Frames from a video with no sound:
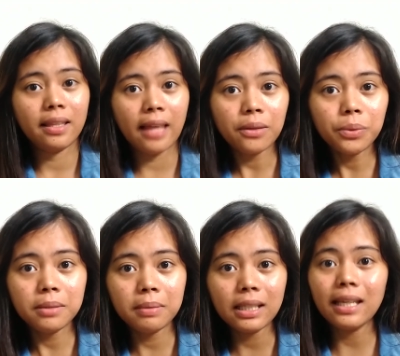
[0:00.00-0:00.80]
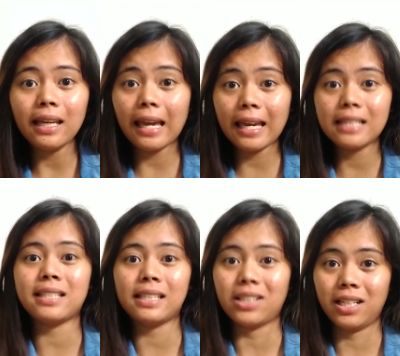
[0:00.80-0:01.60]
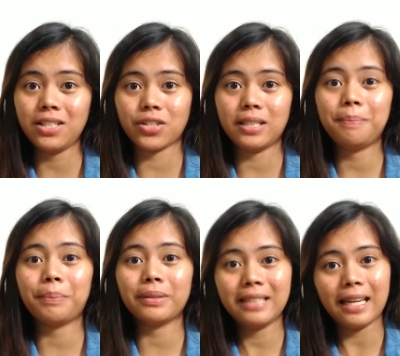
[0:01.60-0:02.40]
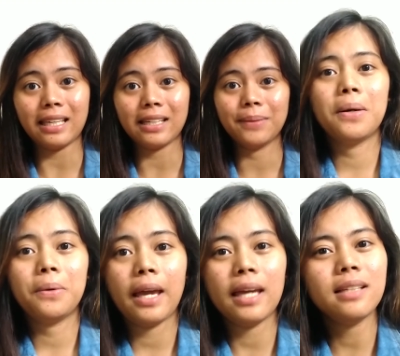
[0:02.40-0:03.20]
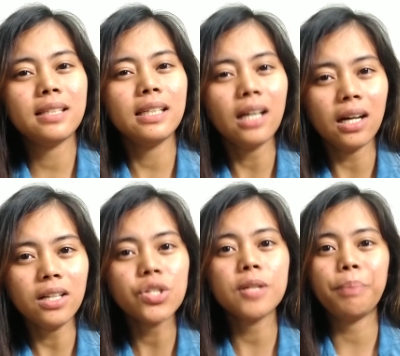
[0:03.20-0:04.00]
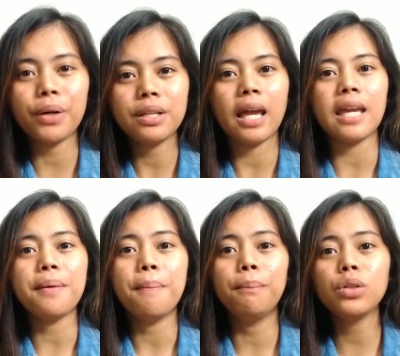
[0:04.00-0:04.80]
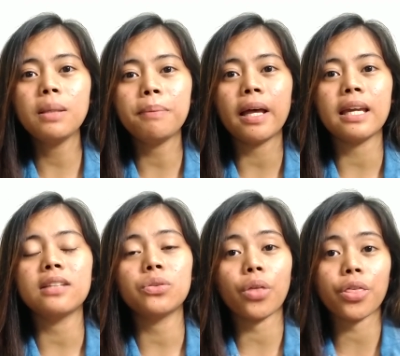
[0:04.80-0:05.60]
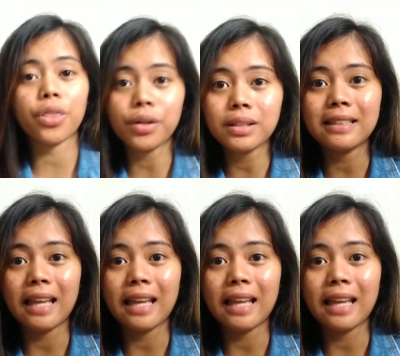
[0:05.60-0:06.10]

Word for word: that would be 1800 per day. Now, 1800 per day, multiply it to 30